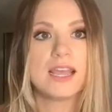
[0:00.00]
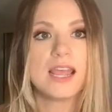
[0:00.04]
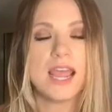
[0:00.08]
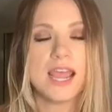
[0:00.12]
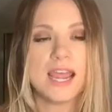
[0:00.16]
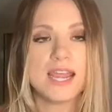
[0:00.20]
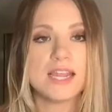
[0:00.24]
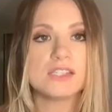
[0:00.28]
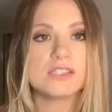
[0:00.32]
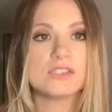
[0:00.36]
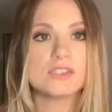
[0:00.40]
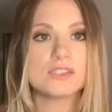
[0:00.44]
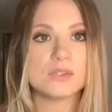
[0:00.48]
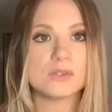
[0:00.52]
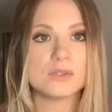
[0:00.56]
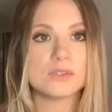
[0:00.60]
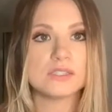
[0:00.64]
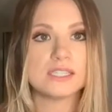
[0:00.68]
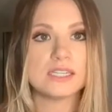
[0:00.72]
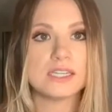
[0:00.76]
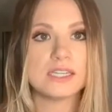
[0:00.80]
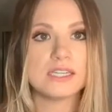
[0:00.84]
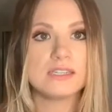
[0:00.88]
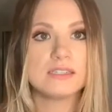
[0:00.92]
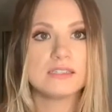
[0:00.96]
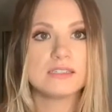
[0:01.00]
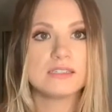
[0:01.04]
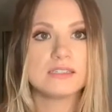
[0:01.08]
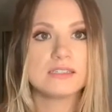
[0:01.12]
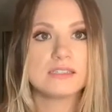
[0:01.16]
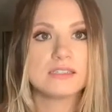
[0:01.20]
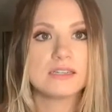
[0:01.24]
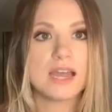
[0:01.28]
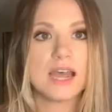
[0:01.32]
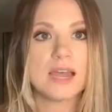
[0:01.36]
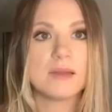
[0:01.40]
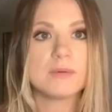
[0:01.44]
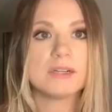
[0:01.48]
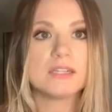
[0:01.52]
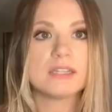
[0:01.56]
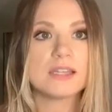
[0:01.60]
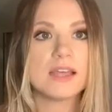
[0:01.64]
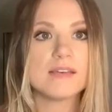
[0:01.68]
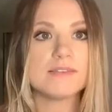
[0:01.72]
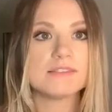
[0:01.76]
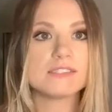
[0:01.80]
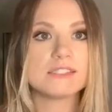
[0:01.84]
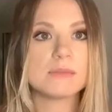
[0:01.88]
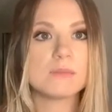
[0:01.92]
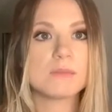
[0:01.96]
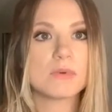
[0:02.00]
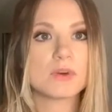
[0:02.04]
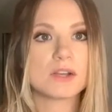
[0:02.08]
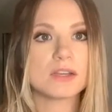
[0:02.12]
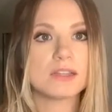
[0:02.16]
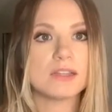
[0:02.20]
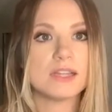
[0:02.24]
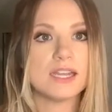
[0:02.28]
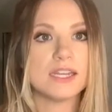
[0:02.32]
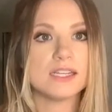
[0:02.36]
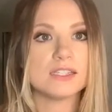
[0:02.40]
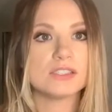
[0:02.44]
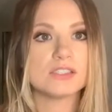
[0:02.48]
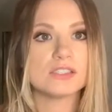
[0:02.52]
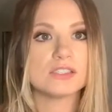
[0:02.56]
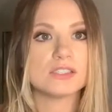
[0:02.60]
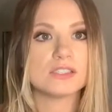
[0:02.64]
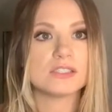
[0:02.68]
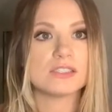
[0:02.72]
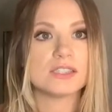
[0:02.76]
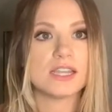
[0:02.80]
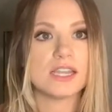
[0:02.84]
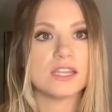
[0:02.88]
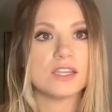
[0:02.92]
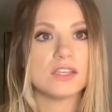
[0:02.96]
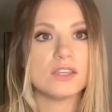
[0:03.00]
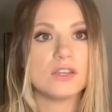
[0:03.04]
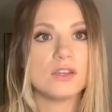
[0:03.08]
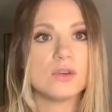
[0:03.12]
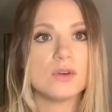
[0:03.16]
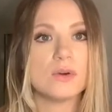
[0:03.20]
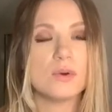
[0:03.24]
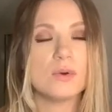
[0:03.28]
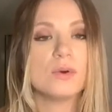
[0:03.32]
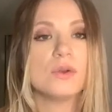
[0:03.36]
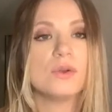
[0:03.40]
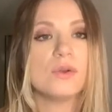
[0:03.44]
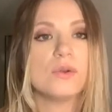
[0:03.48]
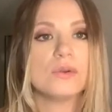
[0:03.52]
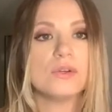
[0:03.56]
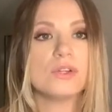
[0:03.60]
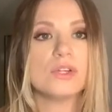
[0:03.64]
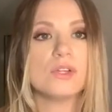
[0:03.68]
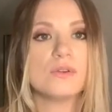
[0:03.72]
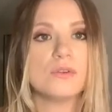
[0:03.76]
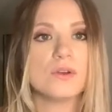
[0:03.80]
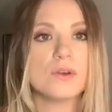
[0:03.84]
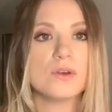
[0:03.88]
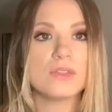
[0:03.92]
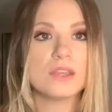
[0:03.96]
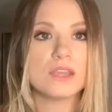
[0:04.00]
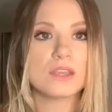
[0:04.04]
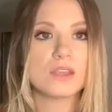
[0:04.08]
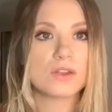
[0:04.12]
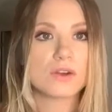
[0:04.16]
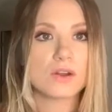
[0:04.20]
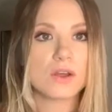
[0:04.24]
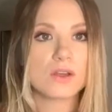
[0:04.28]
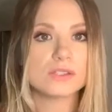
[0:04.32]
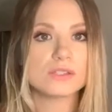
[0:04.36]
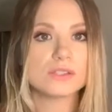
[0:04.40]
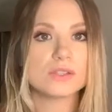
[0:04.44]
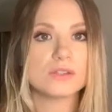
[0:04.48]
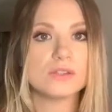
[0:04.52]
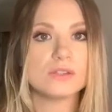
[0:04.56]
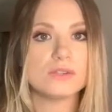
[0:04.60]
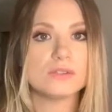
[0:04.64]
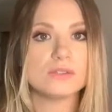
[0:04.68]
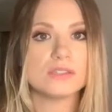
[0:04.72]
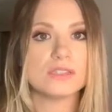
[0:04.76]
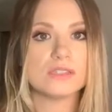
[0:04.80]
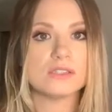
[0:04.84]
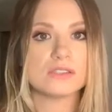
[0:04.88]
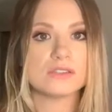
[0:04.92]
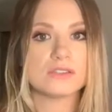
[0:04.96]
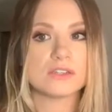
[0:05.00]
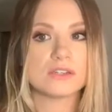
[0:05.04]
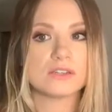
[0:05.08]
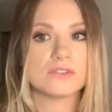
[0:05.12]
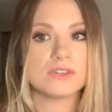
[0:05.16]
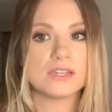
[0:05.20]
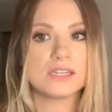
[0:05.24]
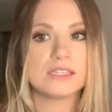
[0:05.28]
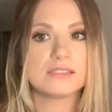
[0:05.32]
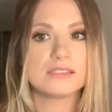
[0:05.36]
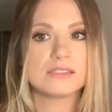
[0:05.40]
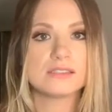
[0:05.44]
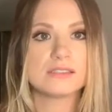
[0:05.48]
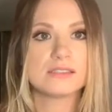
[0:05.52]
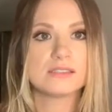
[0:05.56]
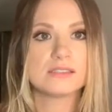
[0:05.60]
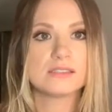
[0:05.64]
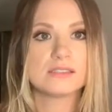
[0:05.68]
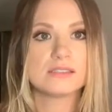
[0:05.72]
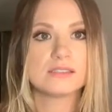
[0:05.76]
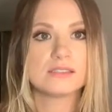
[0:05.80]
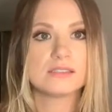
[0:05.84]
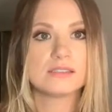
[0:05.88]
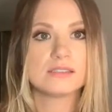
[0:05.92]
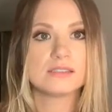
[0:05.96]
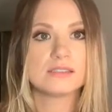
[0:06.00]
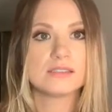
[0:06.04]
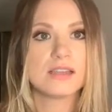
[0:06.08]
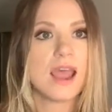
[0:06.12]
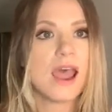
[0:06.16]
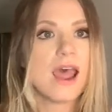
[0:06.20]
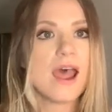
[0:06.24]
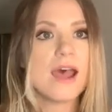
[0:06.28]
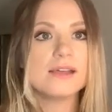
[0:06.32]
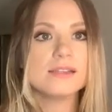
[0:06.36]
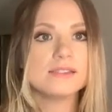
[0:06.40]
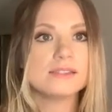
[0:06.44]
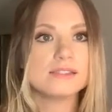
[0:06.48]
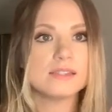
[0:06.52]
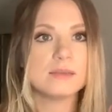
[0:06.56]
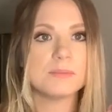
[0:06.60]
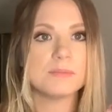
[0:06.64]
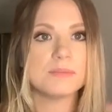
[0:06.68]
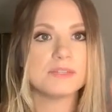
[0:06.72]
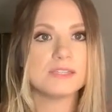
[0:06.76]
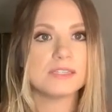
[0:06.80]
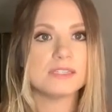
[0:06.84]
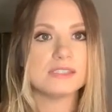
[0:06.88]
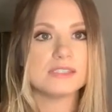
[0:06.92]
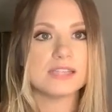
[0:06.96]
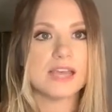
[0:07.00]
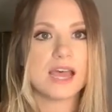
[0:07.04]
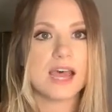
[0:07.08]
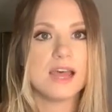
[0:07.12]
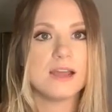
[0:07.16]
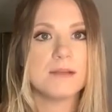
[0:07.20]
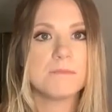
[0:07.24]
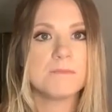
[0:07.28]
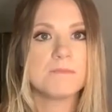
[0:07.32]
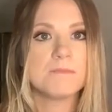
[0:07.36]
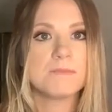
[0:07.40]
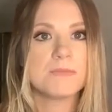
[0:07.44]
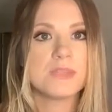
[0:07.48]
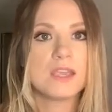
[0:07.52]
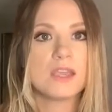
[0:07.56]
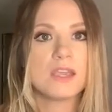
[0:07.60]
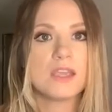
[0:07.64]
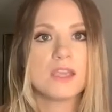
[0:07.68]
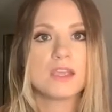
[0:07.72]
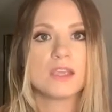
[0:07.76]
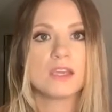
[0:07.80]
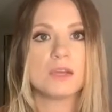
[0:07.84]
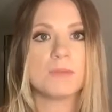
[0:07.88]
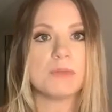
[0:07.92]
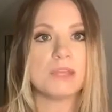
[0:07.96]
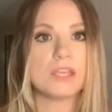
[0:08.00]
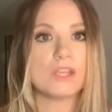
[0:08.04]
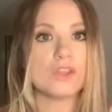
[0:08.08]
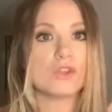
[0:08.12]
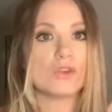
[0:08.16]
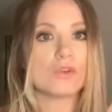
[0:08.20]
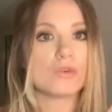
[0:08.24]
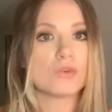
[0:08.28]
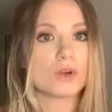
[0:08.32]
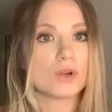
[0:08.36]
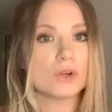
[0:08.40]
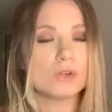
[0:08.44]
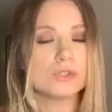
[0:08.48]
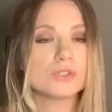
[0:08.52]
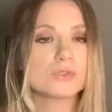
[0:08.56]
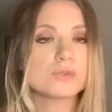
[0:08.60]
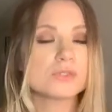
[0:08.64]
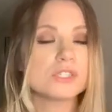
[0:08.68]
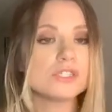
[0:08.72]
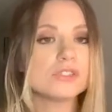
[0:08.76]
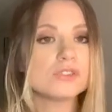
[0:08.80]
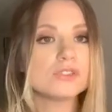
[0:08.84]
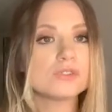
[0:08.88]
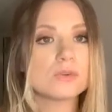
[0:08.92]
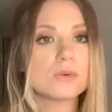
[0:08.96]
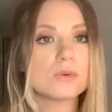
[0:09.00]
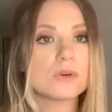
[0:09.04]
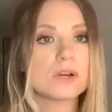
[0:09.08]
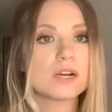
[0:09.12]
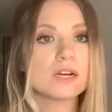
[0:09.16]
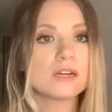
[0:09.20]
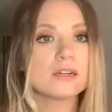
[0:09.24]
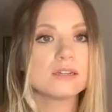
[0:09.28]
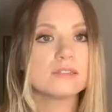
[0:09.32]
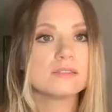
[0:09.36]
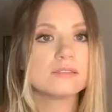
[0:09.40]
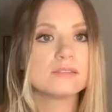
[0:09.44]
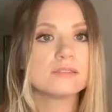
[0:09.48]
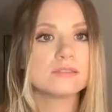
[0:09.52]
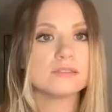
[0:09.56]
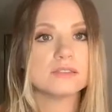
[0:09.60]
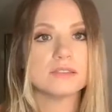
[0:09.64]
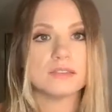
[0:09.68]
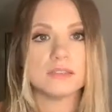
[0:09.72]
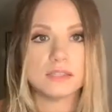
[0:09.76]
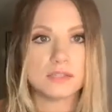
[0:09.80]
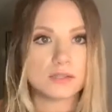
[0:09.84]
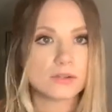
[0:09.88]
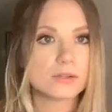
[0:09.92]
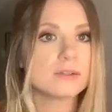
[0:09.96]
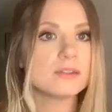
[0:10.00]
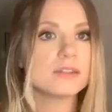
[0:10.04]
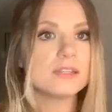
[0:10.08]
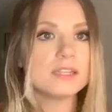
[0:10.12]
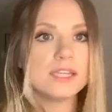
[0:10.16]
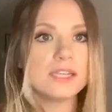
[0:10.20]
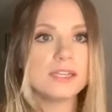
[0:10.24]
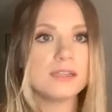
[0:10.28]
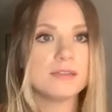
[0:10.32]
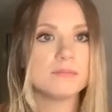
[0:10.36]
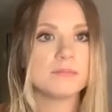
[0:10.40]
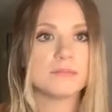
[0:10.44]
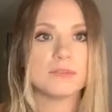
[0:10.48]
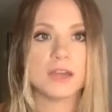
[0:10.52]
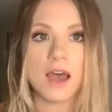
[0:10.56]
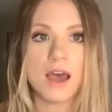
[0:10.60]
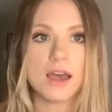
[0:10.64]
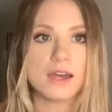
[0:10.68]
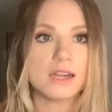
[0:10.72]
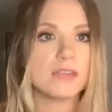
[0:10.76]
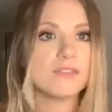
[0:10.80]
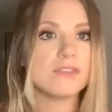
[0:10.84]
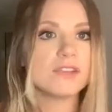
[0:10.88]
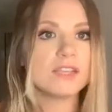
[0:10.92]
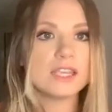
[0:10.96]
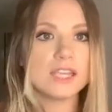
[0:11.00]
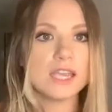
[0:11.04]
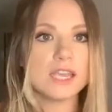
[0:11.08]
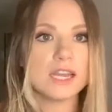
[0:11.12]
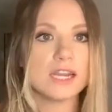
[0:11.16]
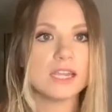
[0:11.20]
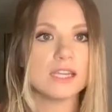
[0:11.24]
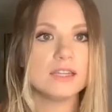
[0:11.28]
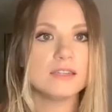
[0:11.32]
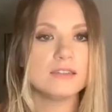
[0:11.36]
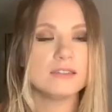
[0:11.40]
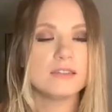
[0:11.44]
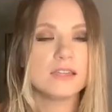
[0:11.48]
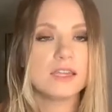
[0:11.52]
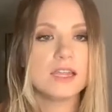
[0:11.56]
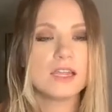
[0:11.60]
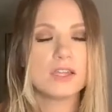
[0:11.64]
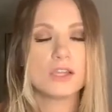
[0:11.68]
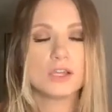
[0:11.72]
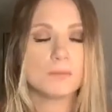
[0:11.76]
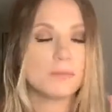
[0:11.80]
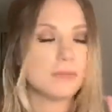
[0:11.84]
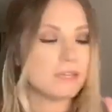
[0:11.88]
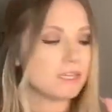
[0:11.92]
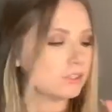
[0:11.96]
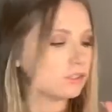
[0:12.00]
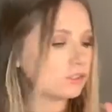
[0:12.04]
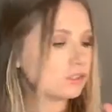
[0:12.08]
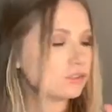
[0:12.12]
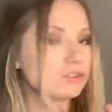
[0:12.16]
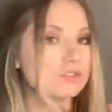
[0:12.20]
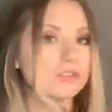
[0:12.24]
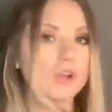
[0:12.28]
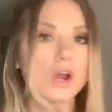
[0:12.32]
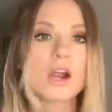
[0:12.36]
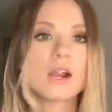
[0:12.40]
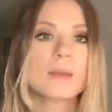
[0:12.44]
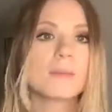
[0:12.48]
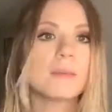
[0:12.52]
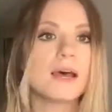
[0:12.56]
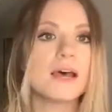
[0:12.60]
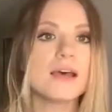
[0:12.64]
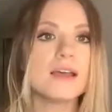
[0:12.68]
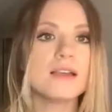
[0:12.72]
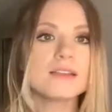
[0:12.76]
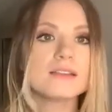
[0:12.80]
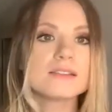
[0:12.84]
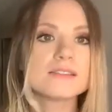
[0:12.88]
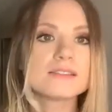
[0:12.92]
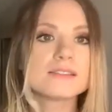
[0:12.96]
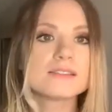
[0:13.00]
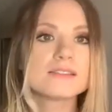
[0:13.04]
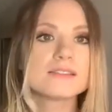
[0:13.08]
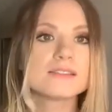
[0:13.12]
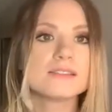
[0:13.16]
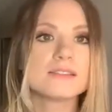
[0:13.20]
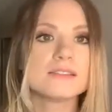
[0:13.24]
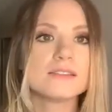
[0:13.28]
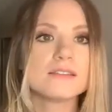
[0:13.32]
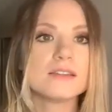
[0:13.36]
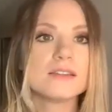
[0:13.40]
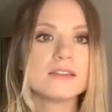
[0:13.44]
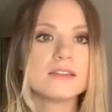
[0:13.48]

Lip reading: Hey, Susie, I would love some more clients just like you. Who do you know that could also use this service? As simple as that. Could be in the grocery store, literally, not even kidding. Could be in Starbucks.